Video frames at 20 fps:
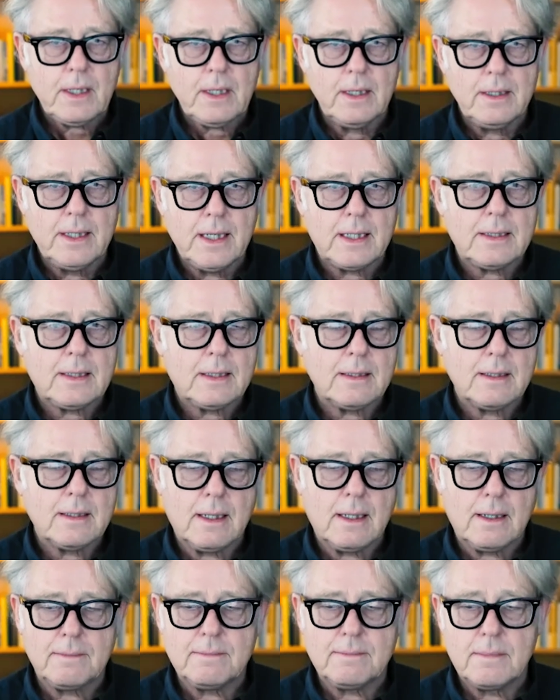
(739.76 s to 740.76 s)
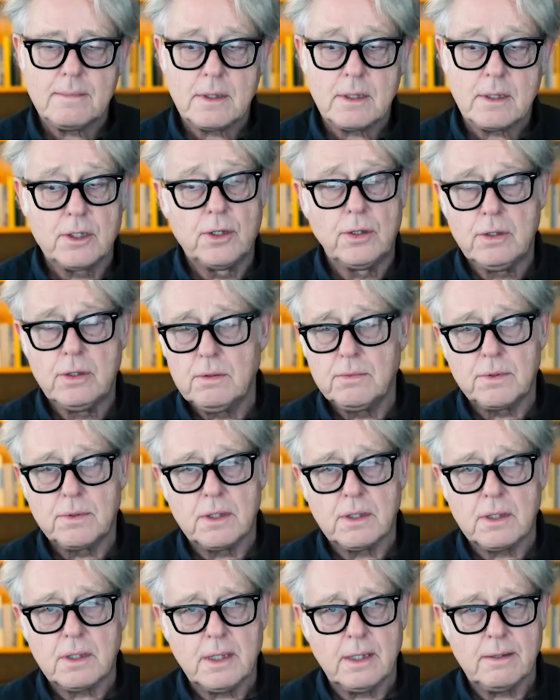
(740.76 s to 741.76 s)
that um, could
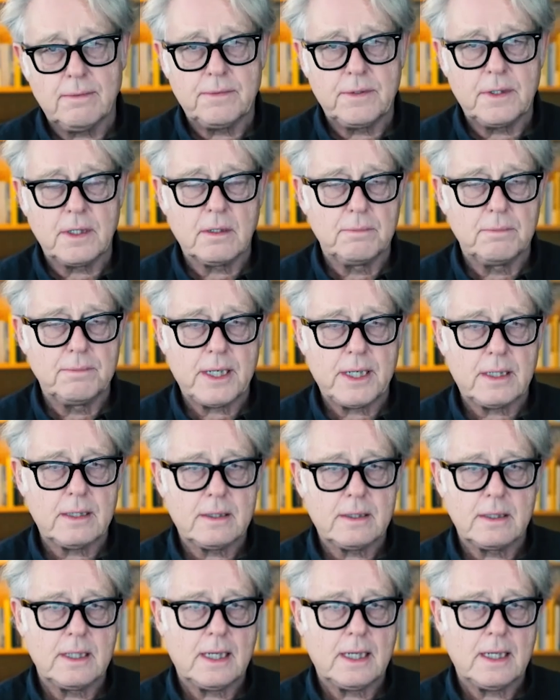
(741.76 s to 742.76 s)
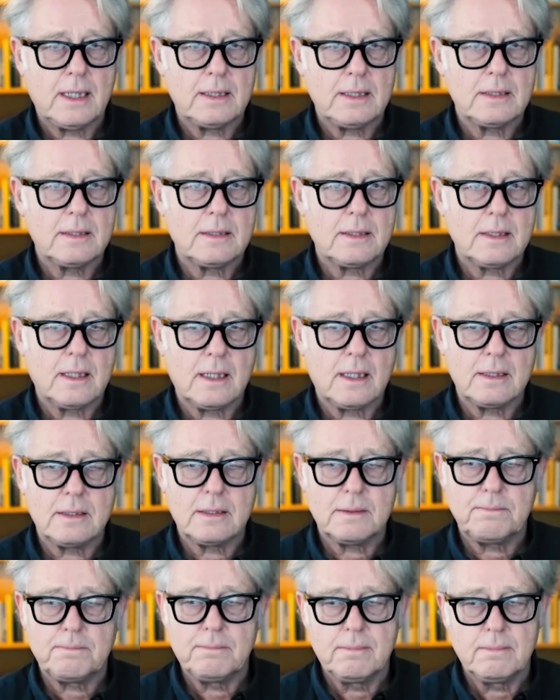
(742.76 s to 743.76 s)
work if the competitor has
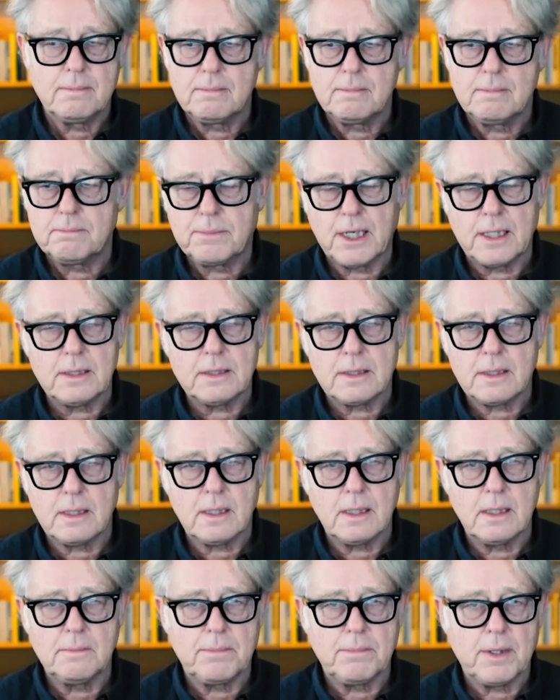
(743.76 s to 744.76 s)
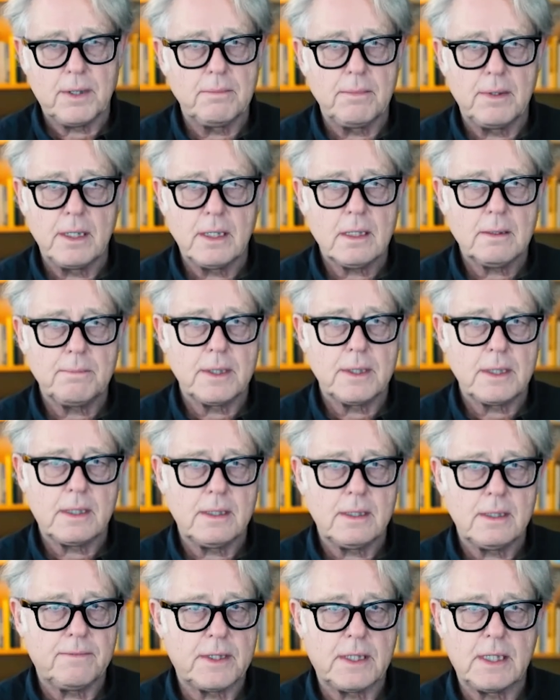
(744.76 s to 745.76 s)
has pricing in public, but
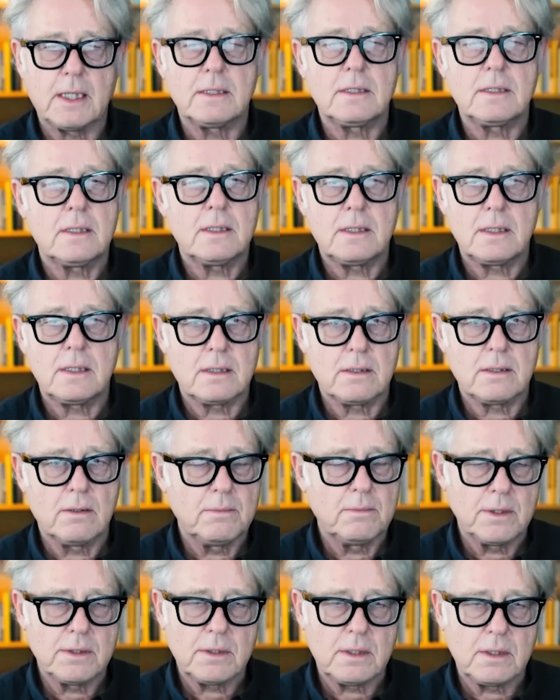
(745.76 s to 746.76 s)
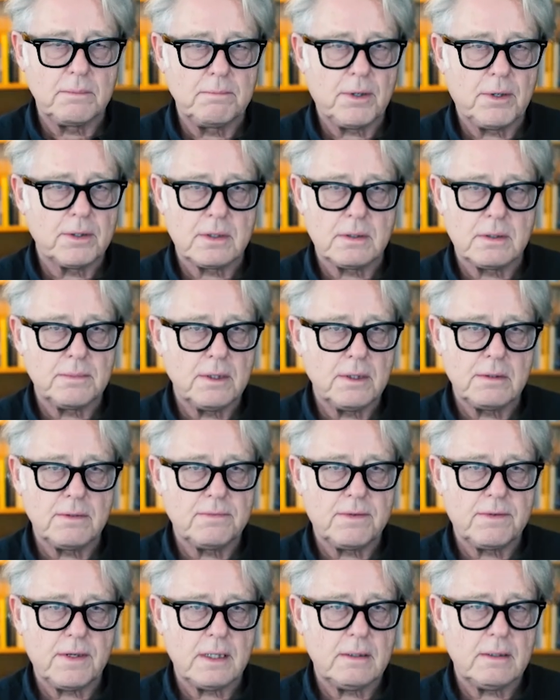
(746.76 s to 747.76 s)
if it doesn't, it's almost impossible to
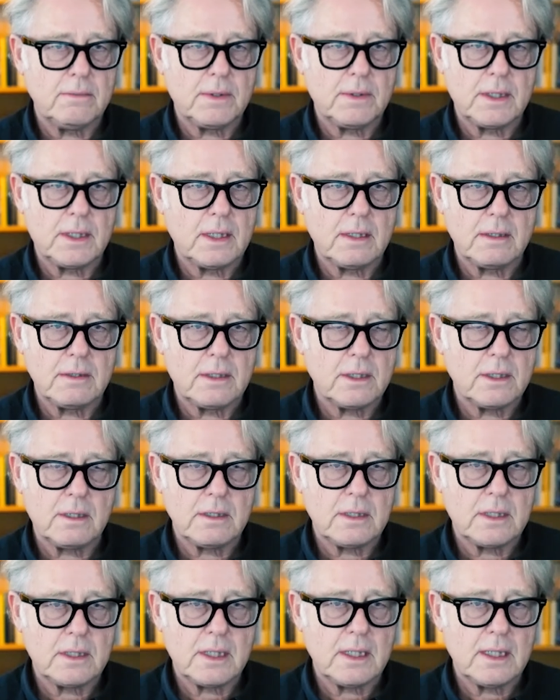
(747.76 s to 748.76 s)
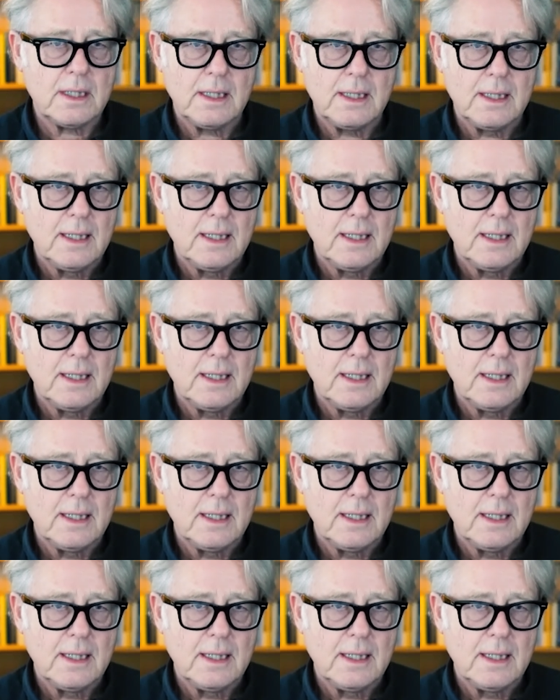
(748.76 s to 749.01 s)
find what they're charging.